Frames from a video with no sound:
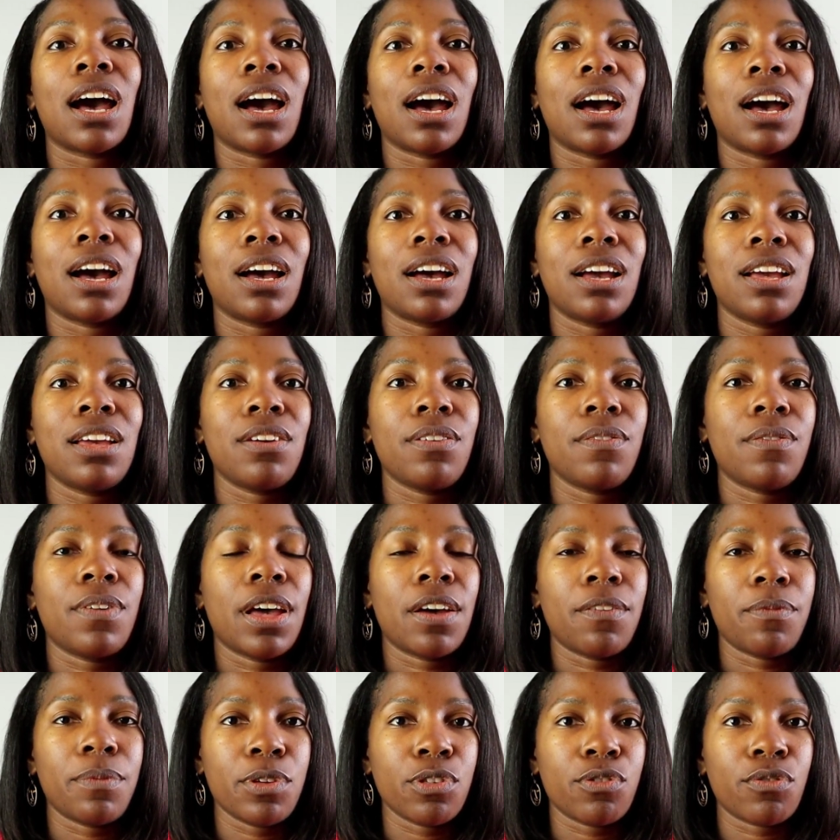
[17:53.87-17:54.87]
I
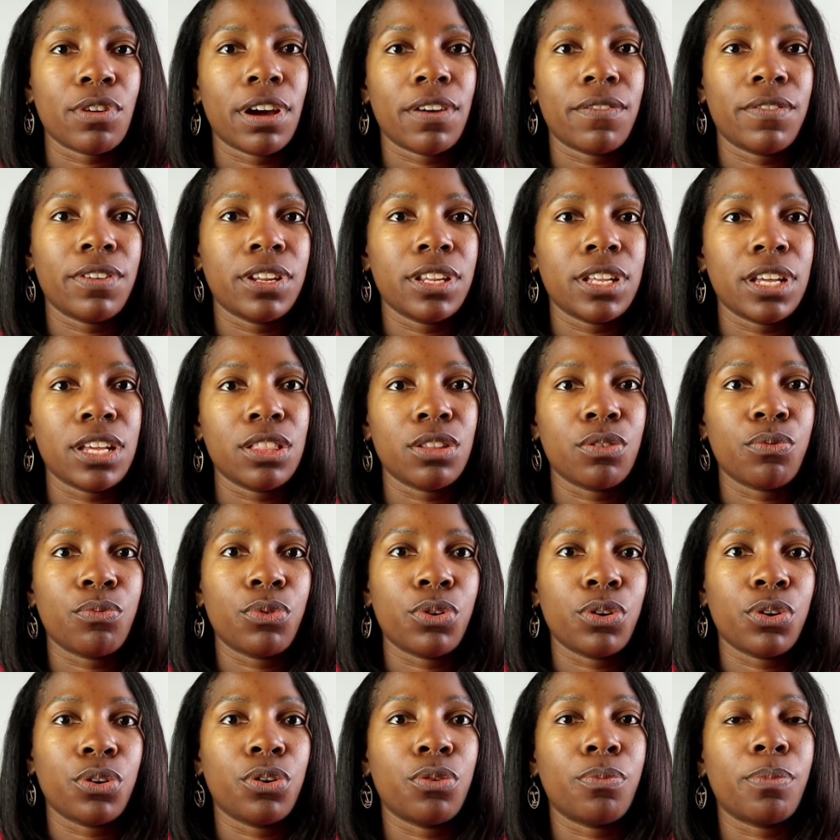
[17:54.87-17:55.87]
have been traveling the
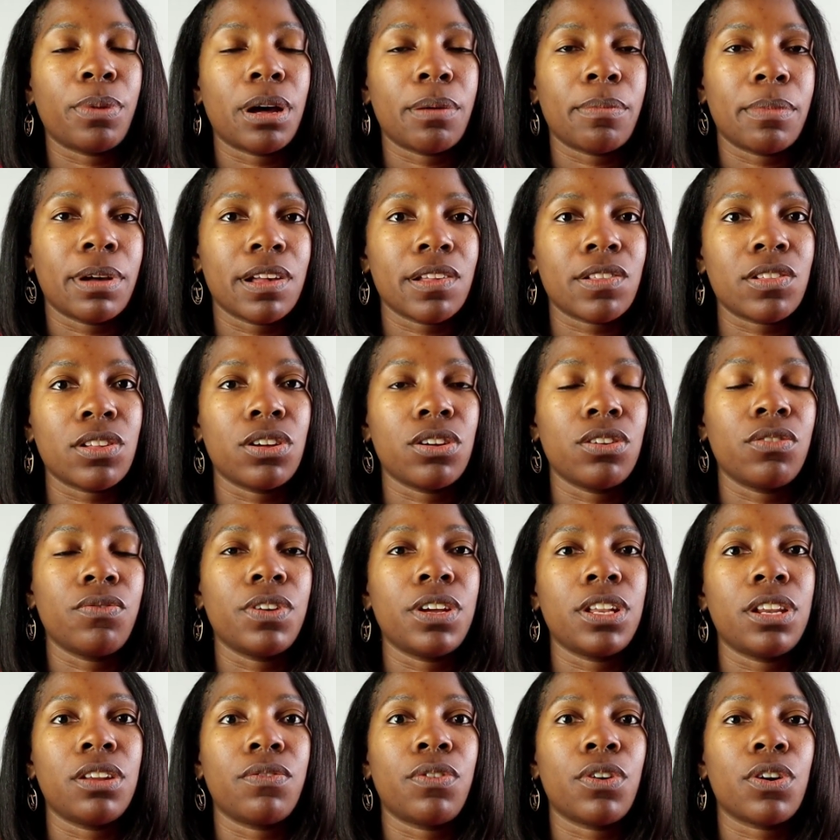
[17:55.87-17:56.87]
world by
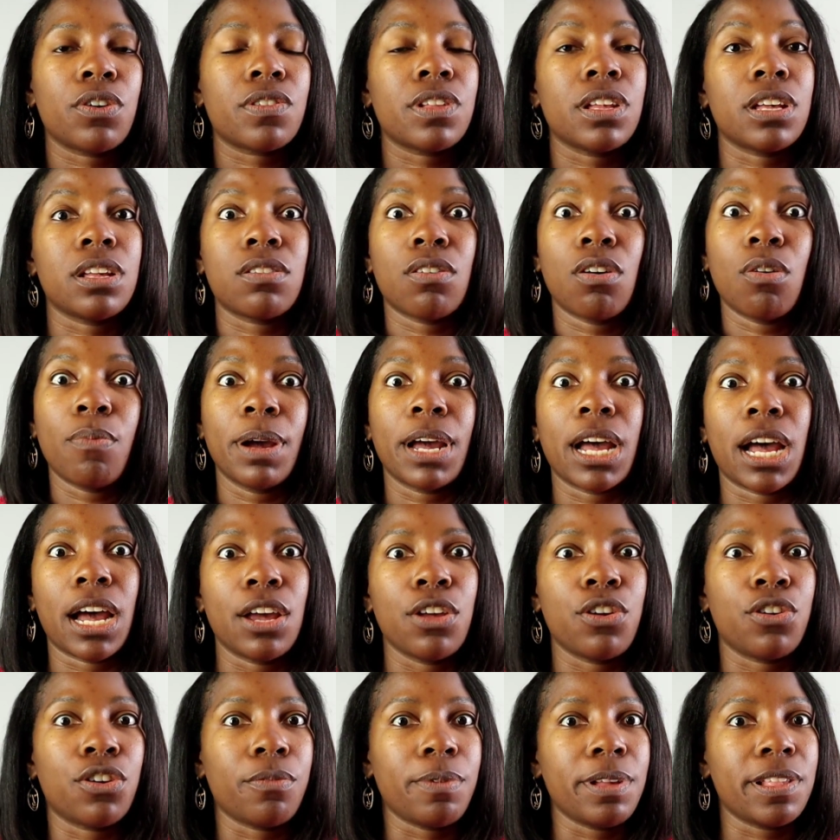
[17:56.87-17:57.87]
myself, and the first thing is, oh my
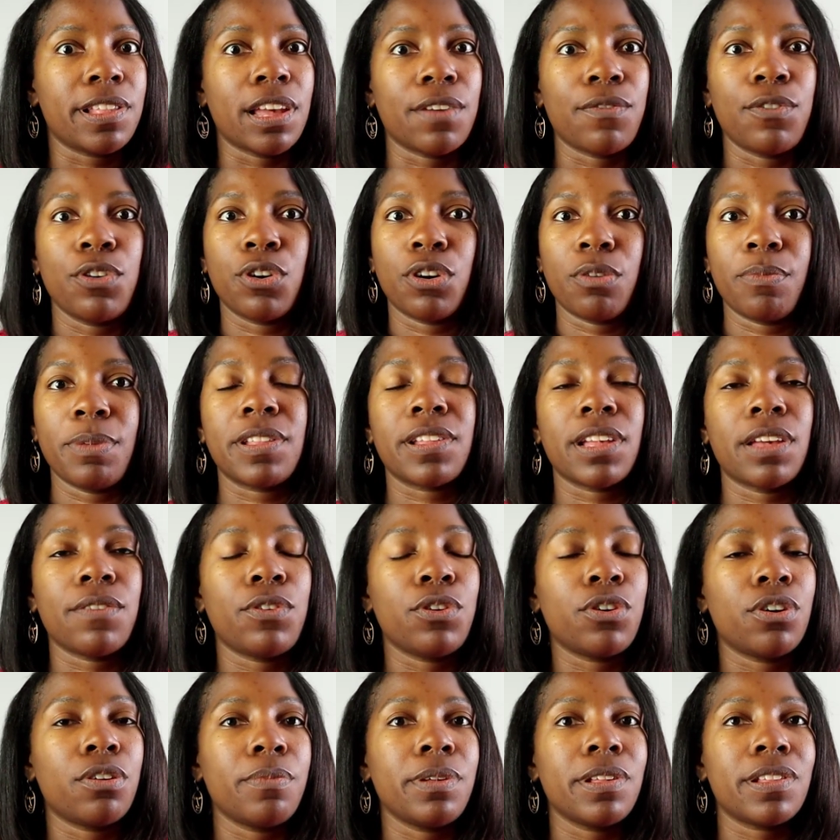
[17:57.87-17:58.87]
God, you're gonna be safe, you're gonna be safe,
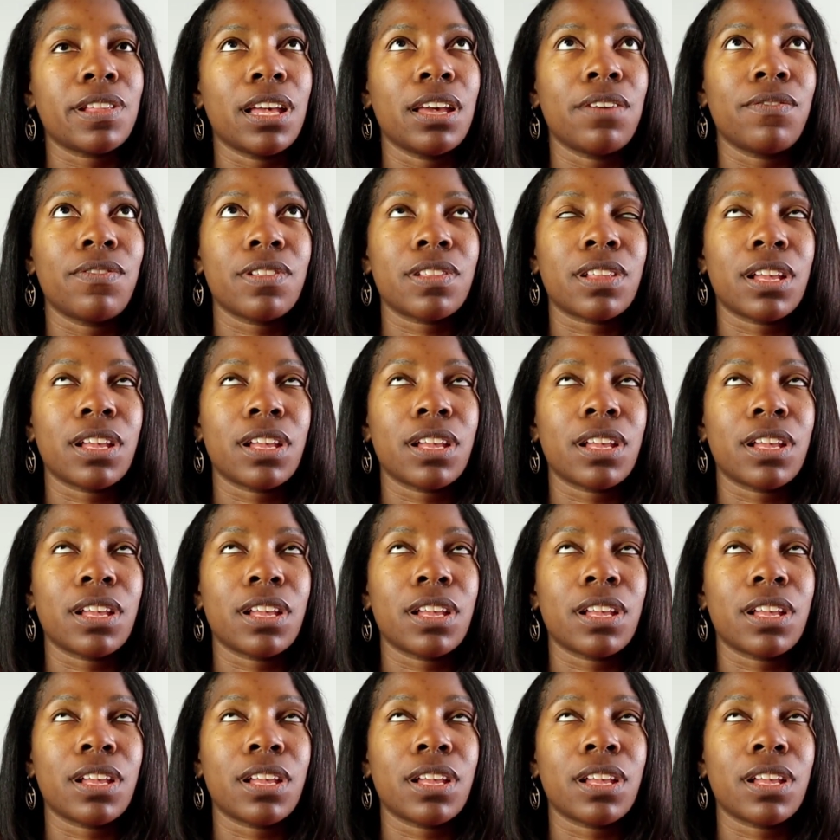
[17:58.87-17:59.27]
you're gonna be safe.